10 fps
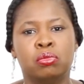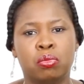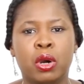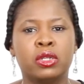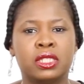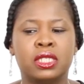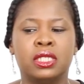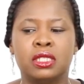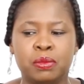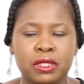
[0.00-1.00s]
more
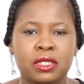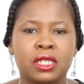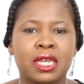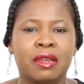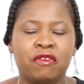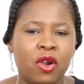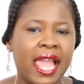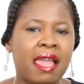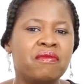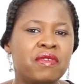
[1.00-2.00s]
things. But for
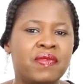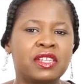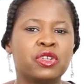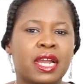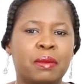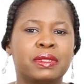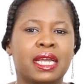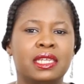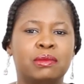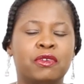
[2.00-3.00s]
every venture
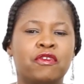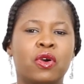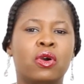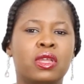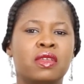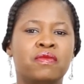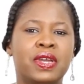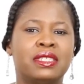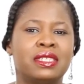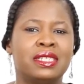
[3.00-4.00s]
capitalist, before
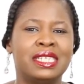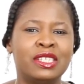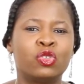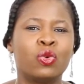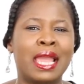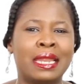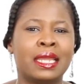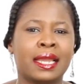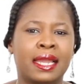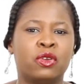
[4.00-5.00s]
investing into
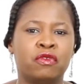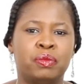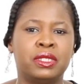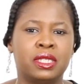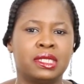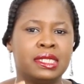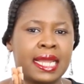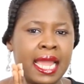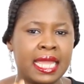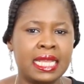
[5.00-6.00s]
any kind of business,
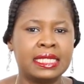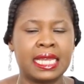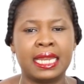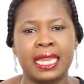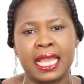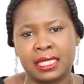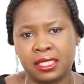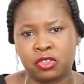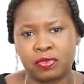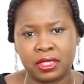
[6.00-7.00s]
there is an
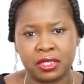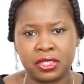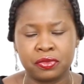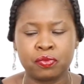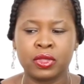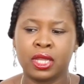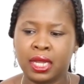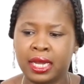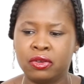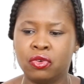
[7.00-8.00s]
exit strategy,
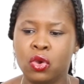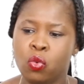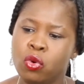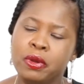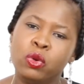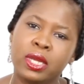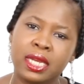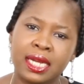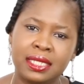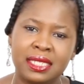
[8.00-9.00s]
and we'll be
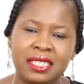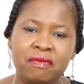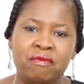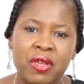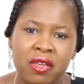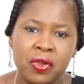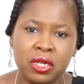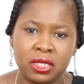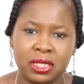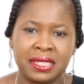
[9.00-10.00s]
looking at the
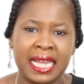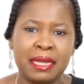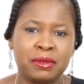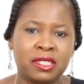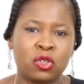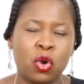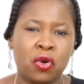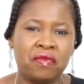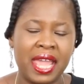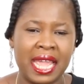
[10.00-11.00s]
various types
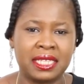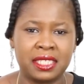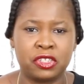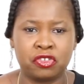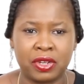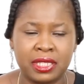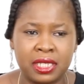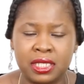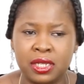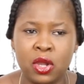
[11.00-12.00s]
of exit
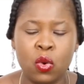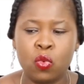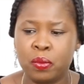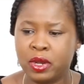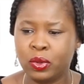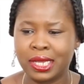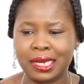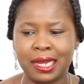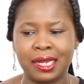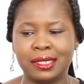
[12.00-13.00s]
strategy. We'll be
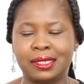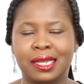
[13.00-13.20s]
looking at